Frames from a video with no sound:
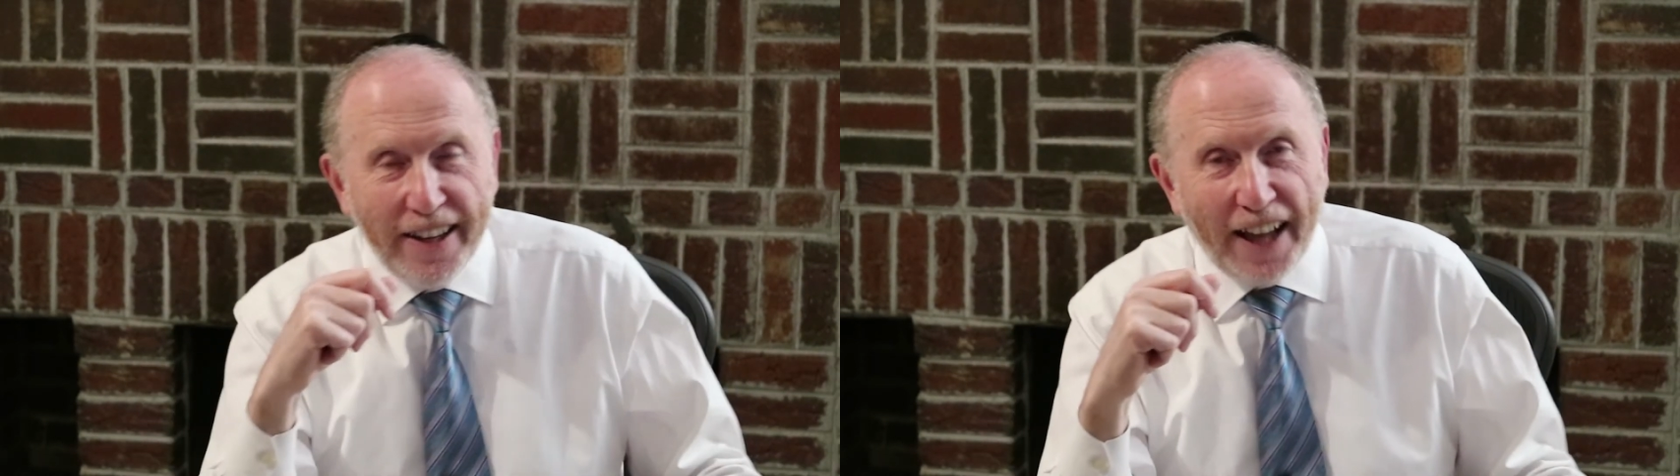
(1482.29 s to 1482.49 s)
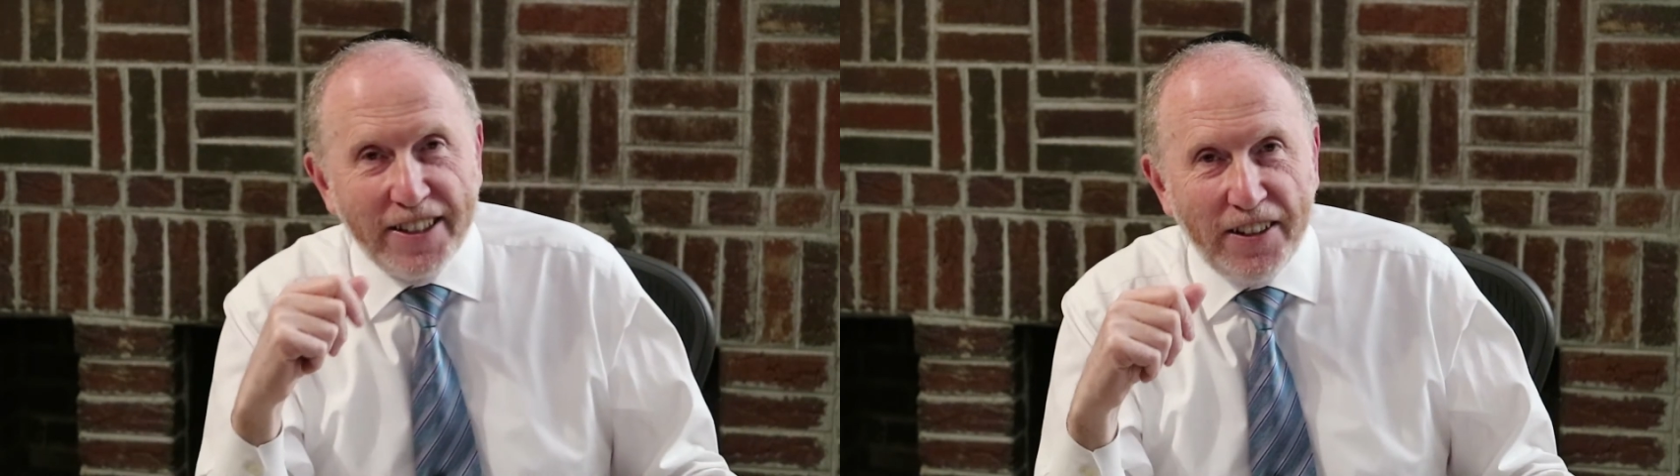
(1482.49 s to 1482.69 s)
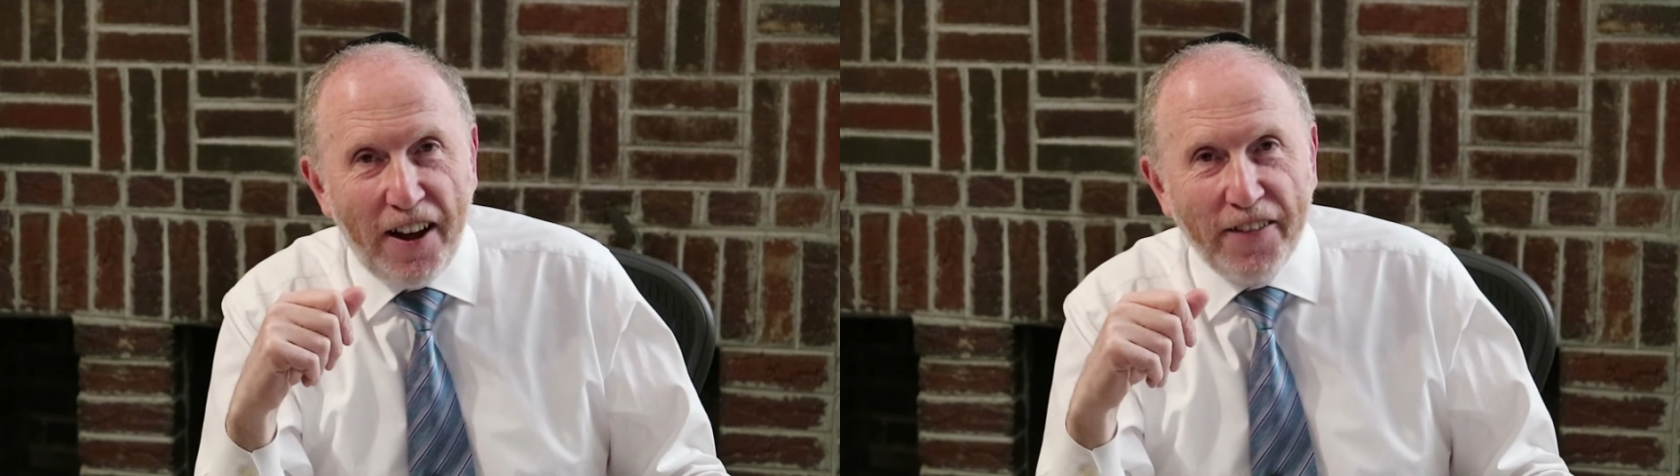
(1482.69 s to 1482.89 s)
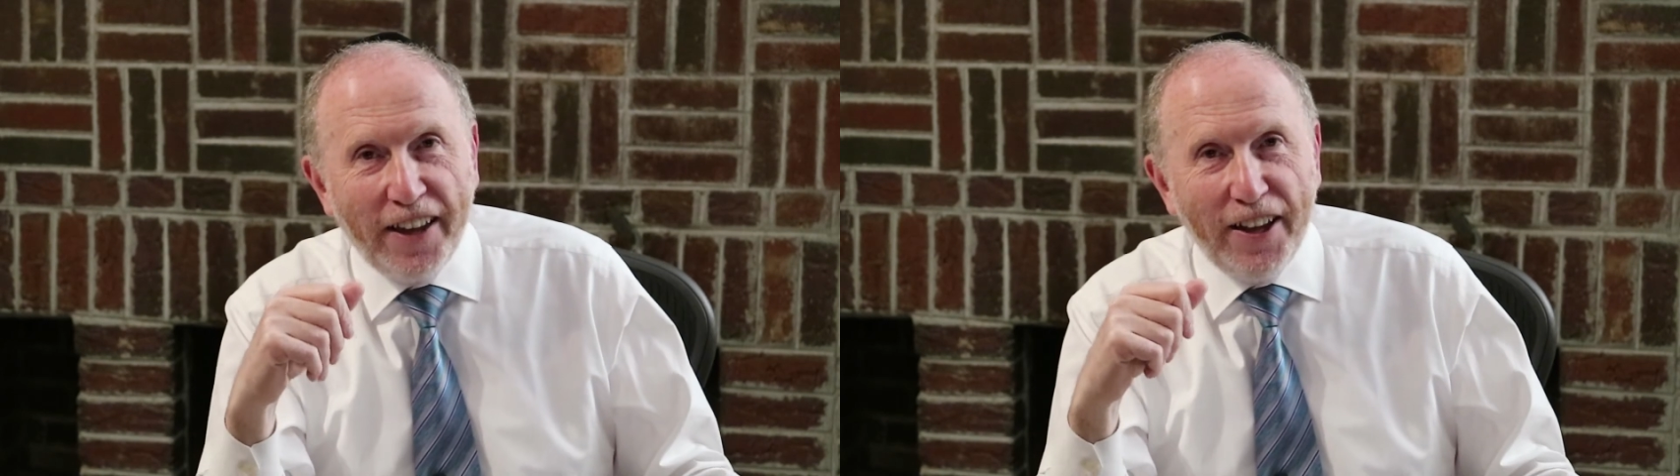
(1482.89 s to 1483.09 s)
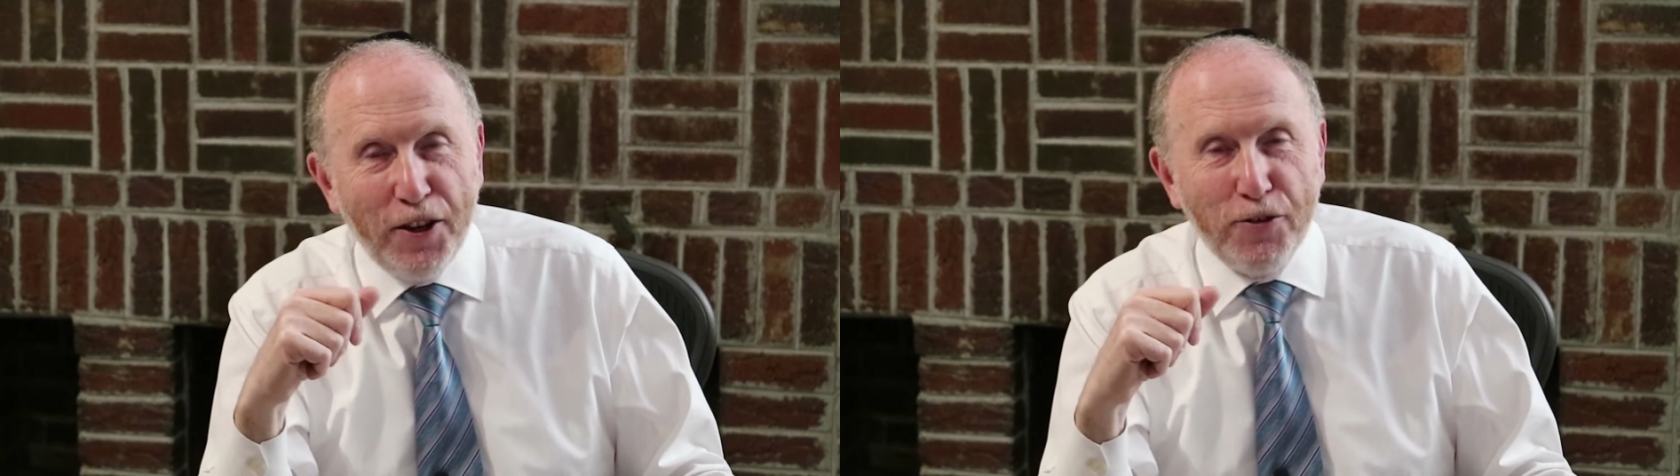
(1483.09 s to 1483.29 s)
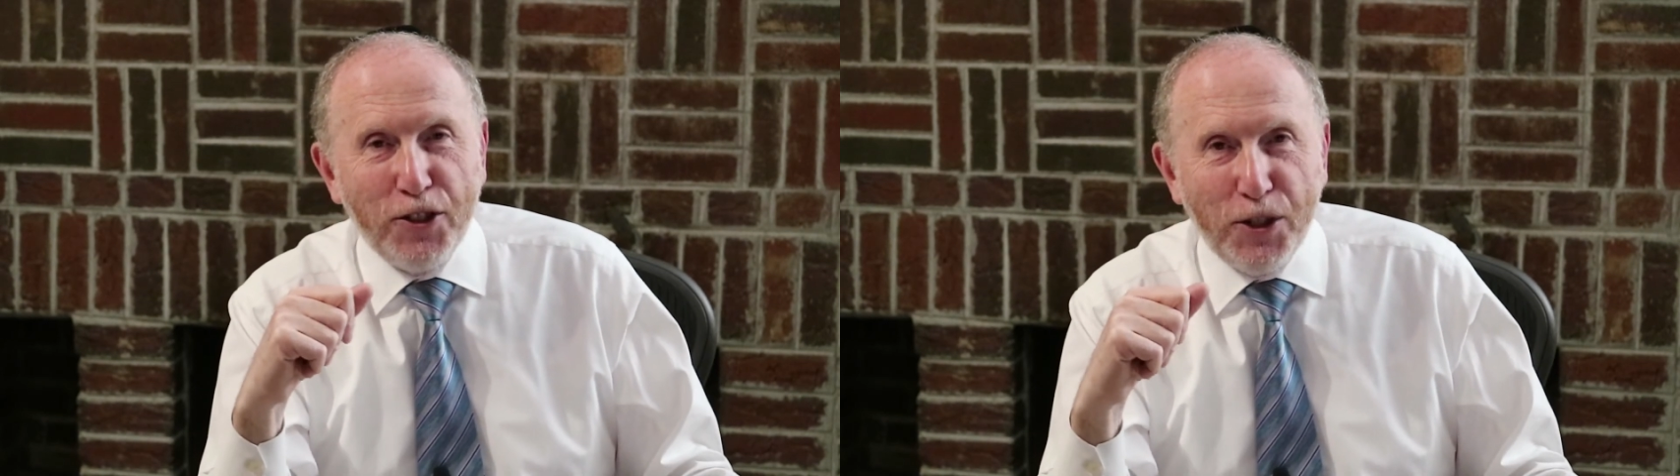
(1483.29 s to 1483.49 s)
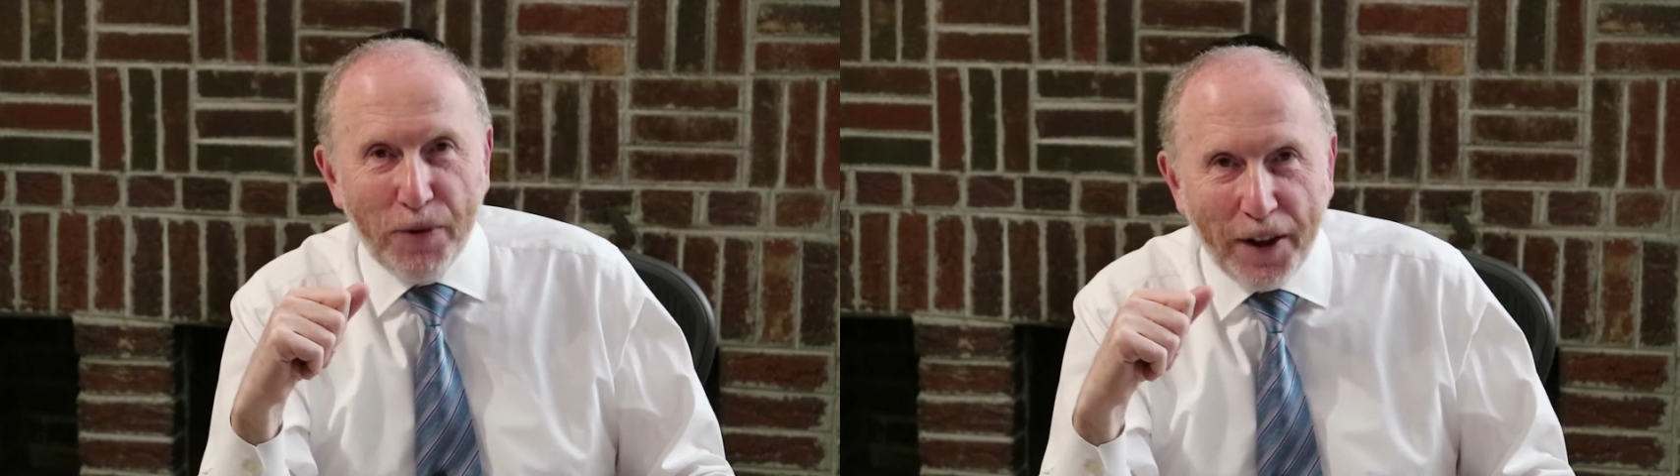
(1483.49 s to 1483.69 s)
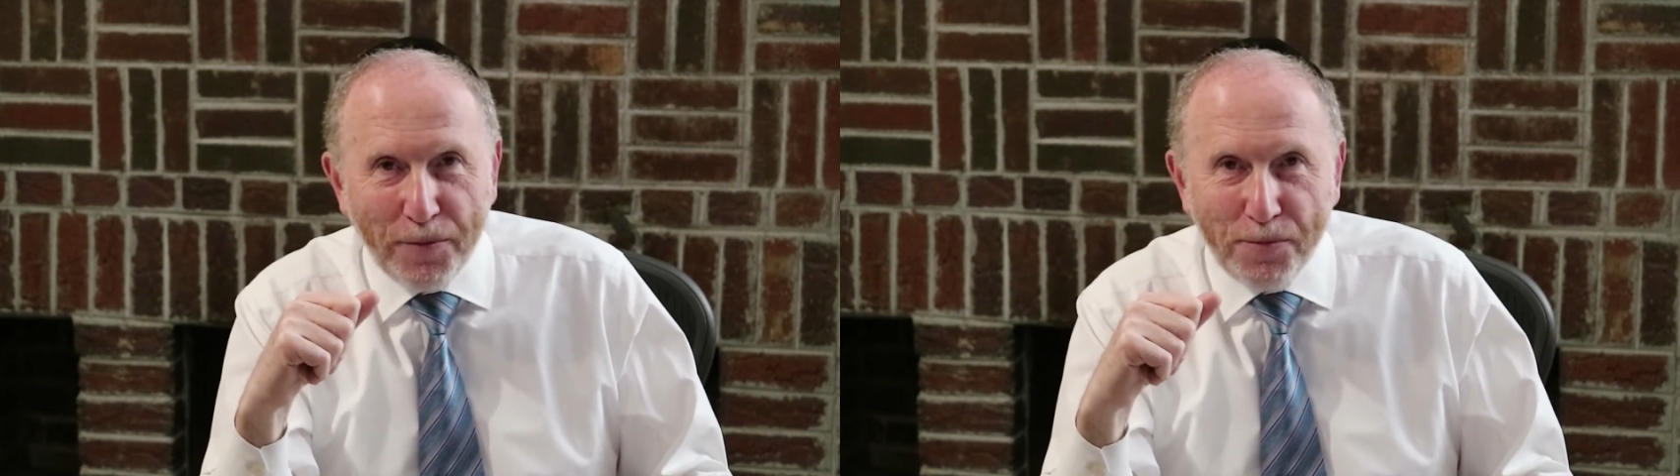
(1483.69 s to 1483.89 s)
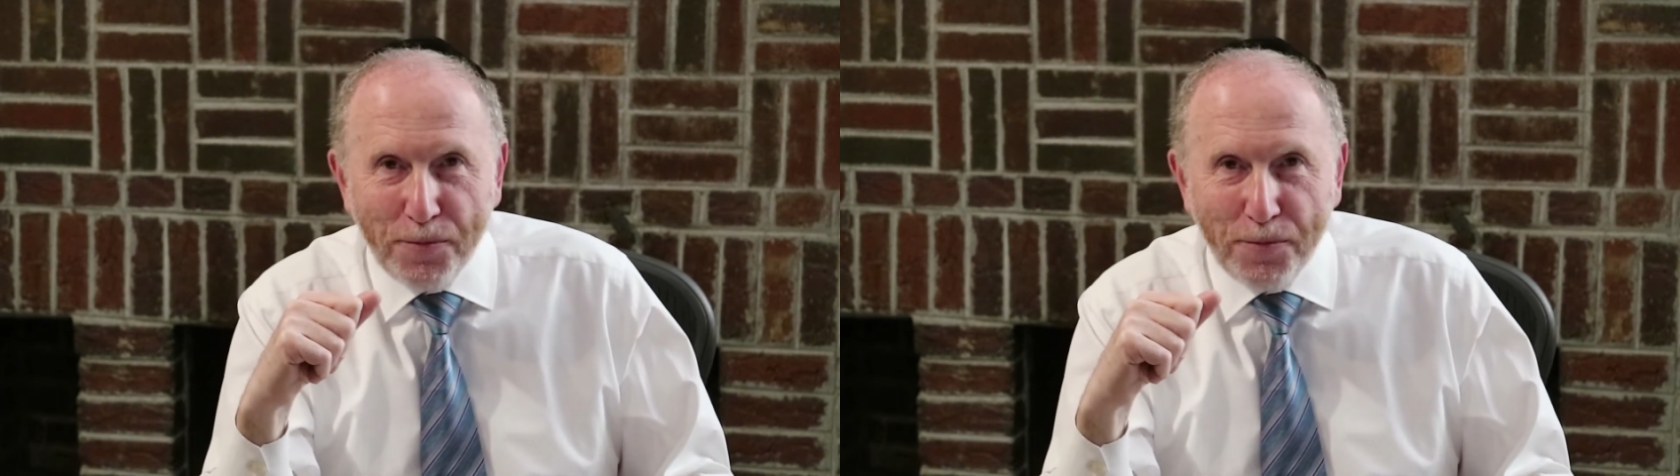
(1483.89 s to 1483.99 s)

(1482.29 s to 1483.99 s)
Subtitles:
That's life. Get used to it.